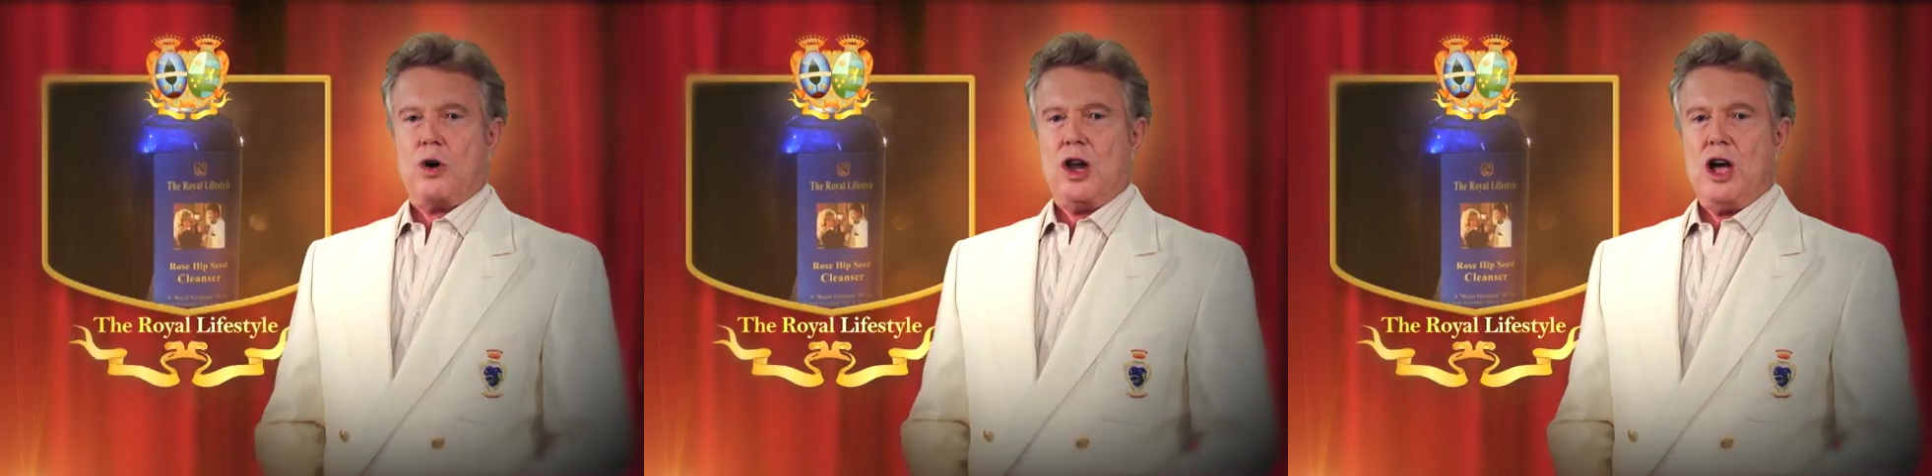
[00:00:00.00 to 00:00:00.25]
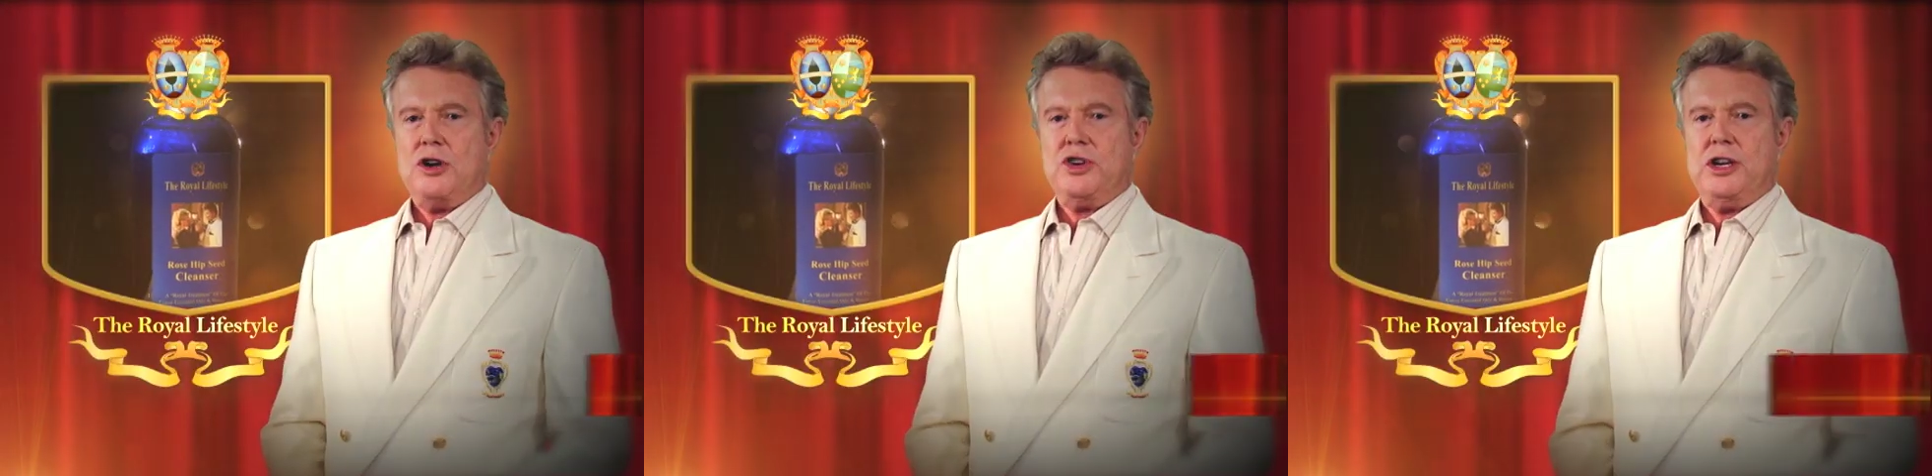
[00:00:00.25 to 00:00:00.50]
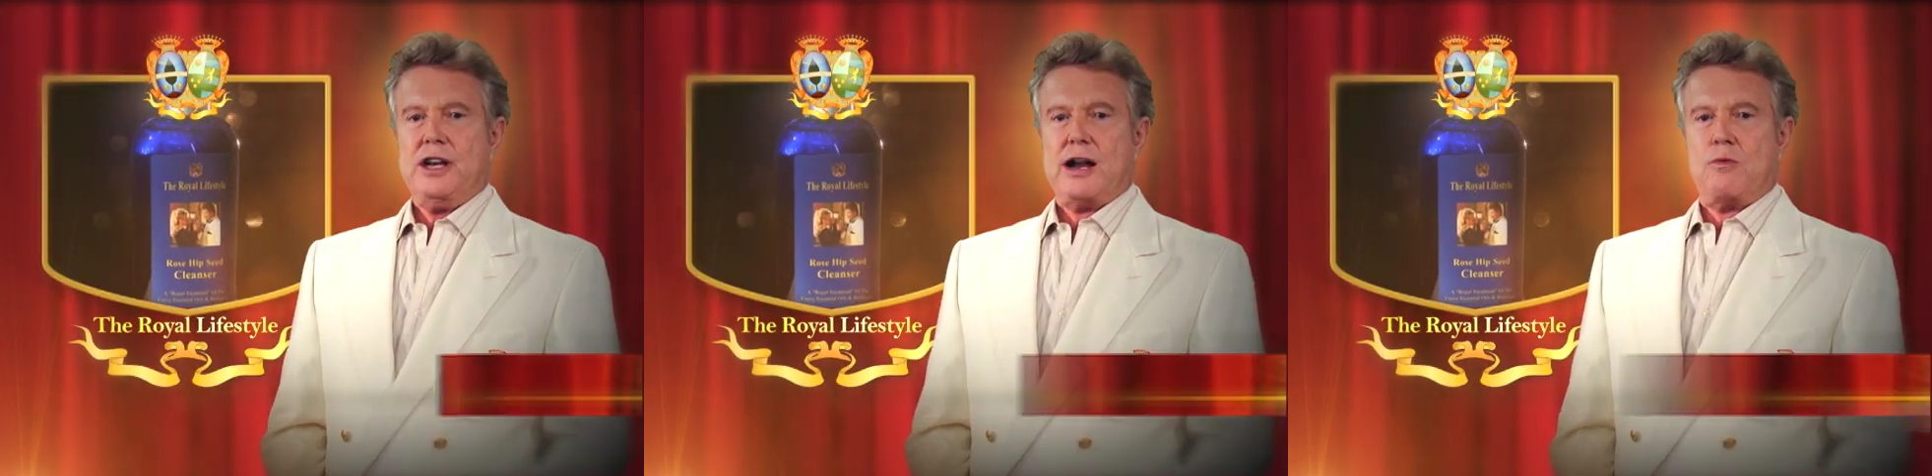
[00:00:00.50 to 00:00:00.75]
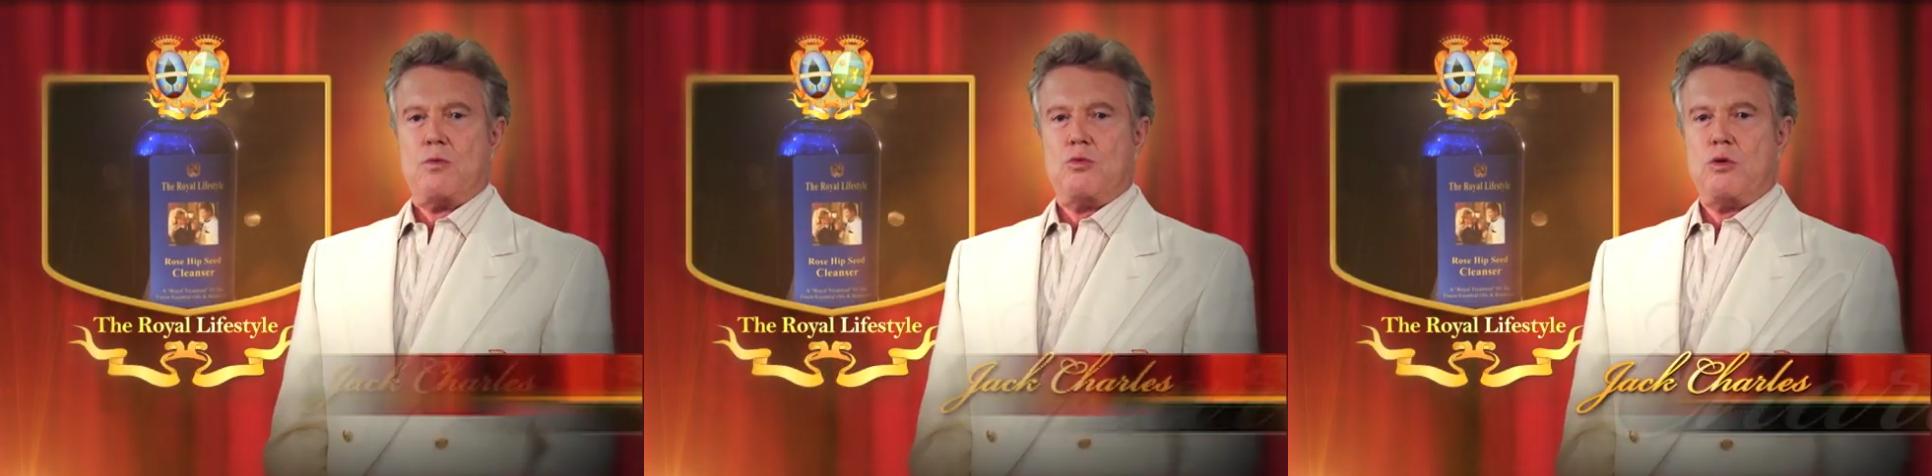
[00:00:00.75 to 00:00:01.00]
We're launching
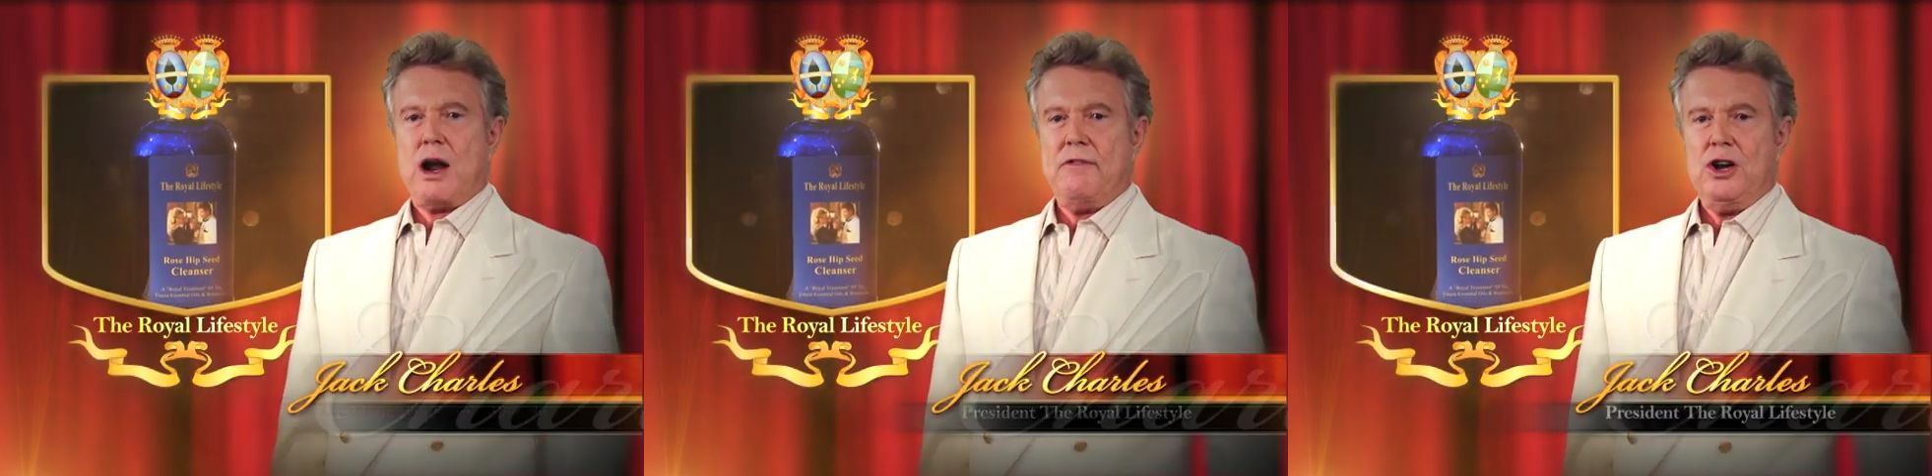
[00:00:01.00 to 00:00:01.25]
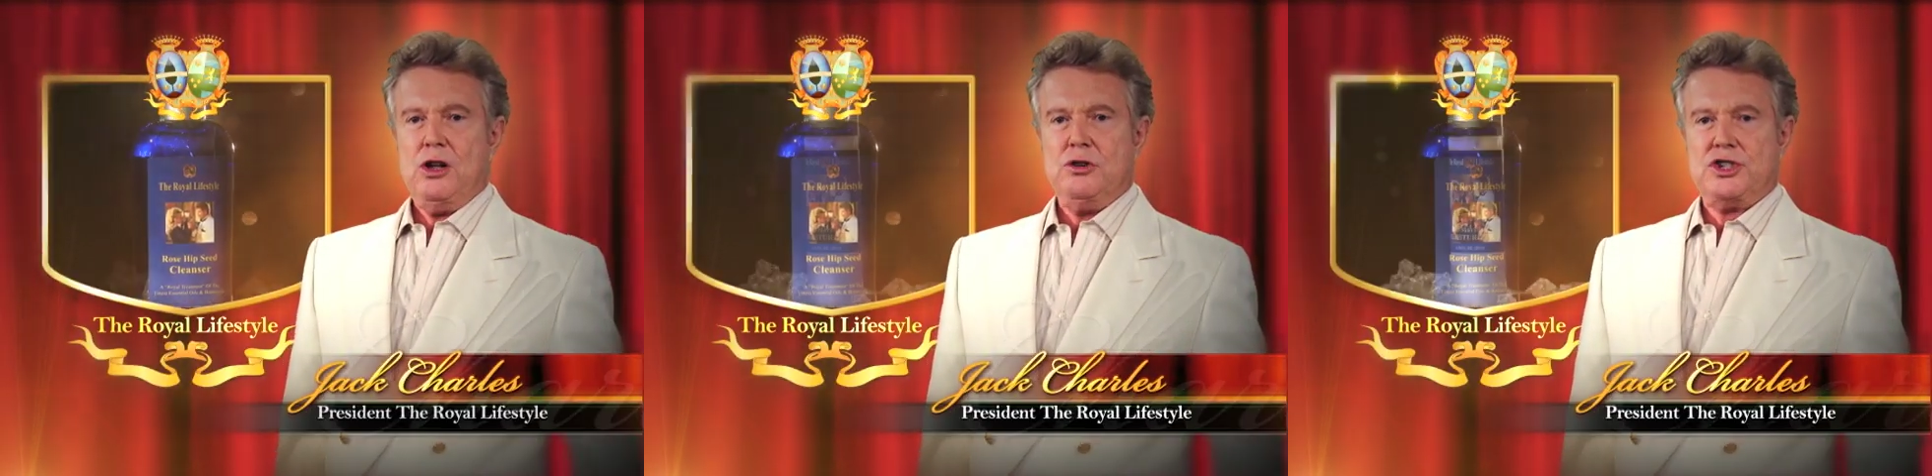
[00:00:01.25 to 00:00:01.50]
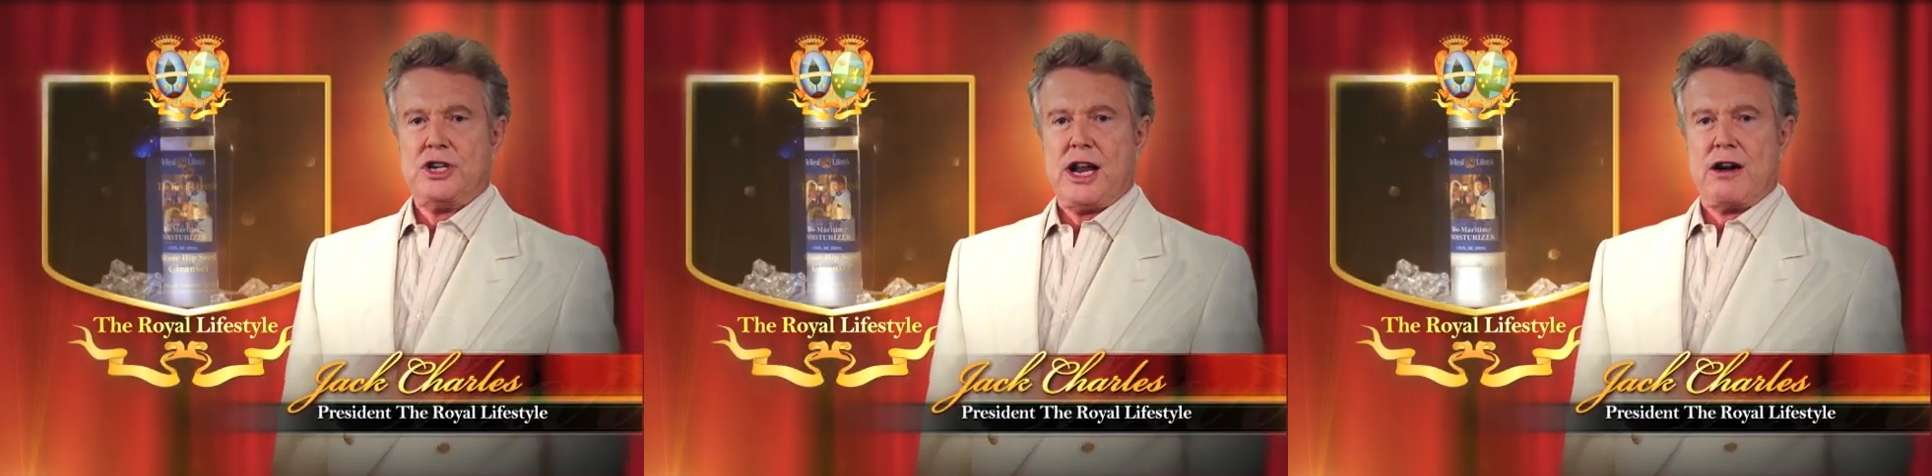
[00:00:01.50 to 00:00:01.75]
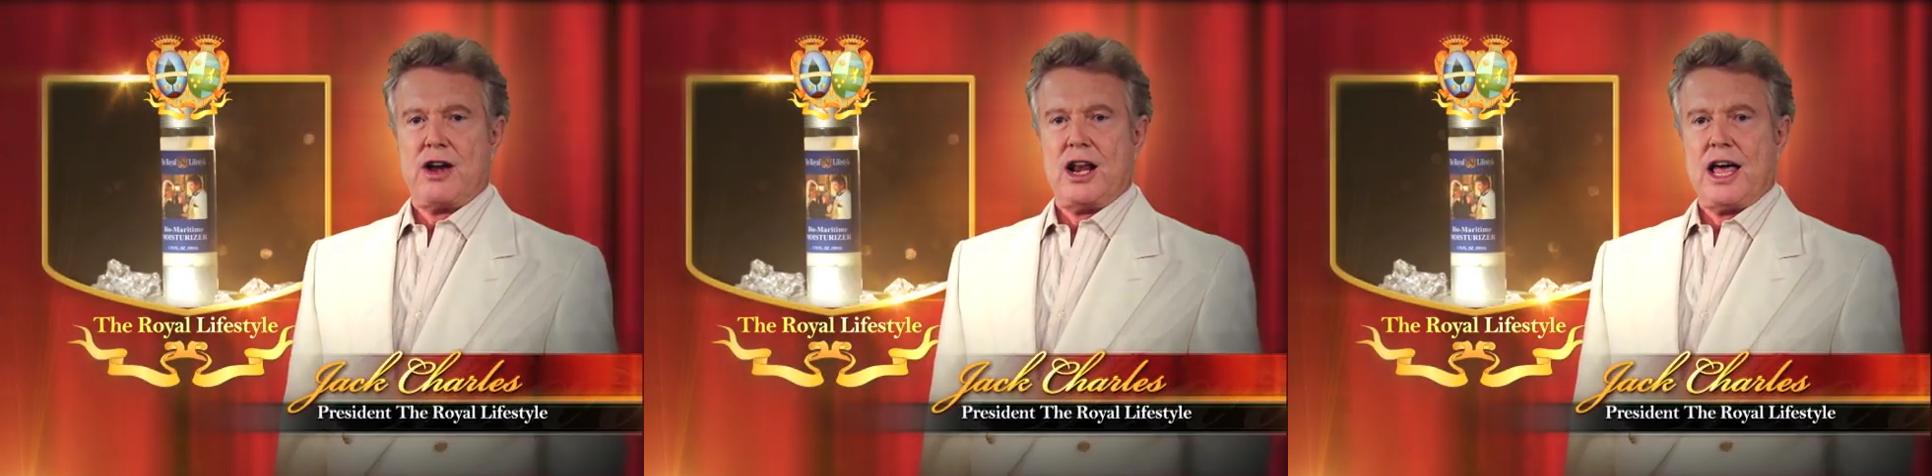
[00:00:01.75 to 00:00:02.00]
a
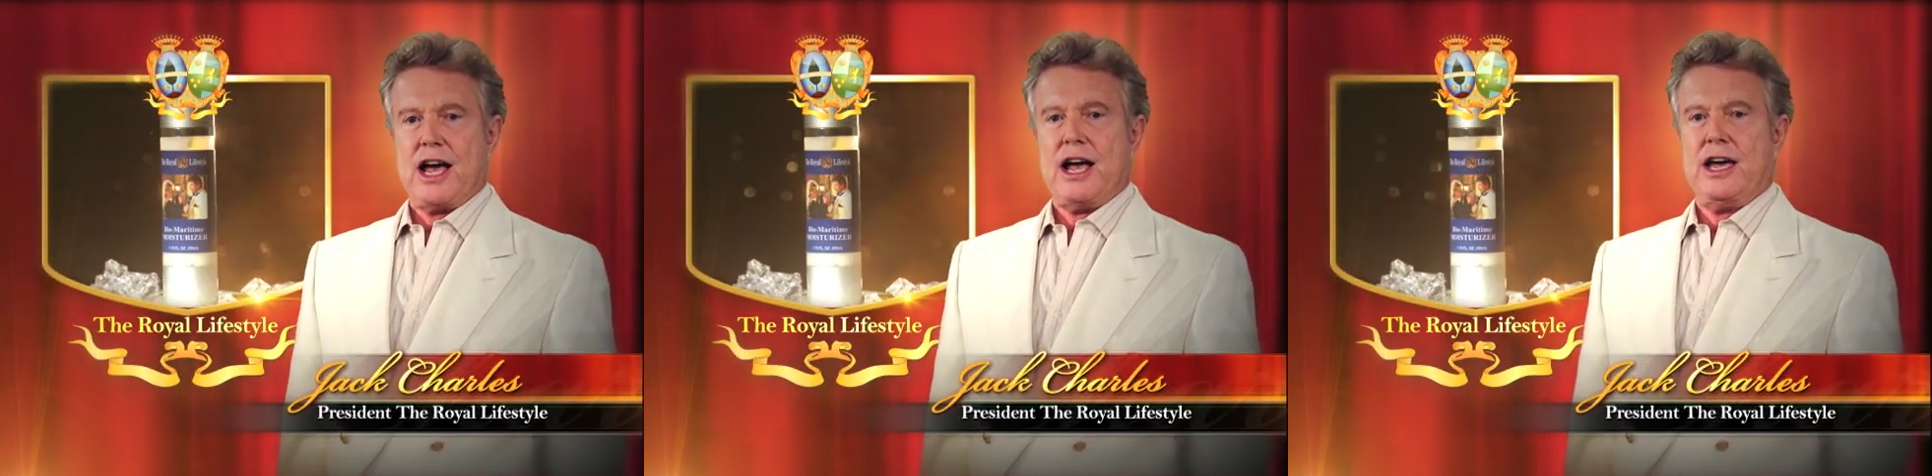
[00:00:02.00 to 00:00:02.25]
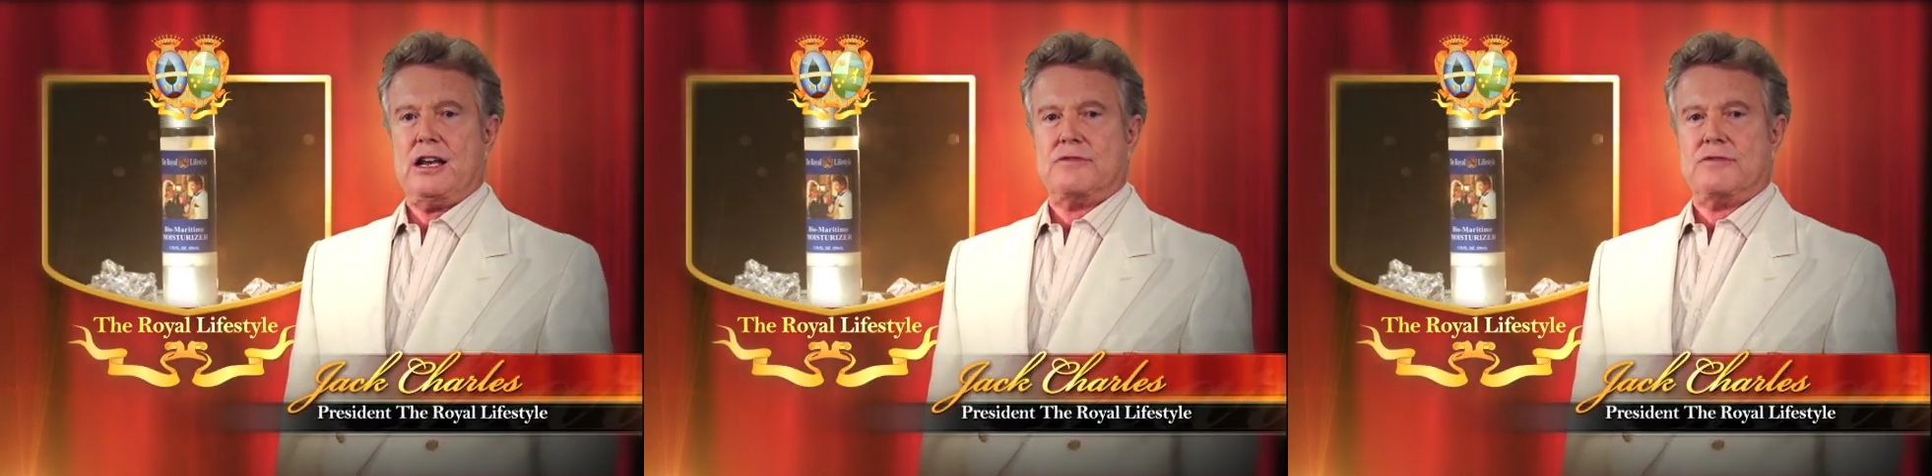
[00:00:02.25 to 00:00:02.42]
revolutionary line